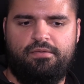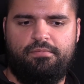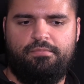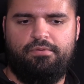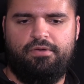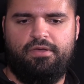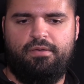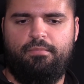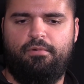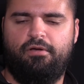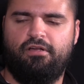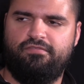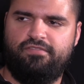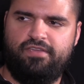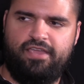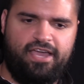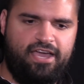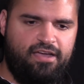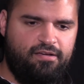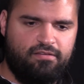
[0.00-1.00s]
But
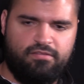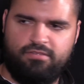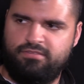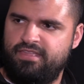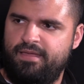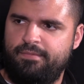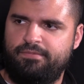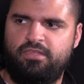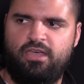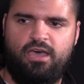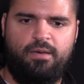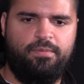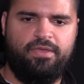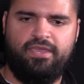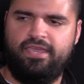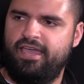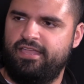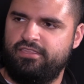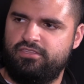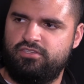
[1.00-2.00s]
Marvy Howard stepped up.
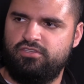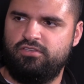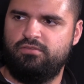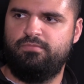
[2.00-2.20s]
He had 2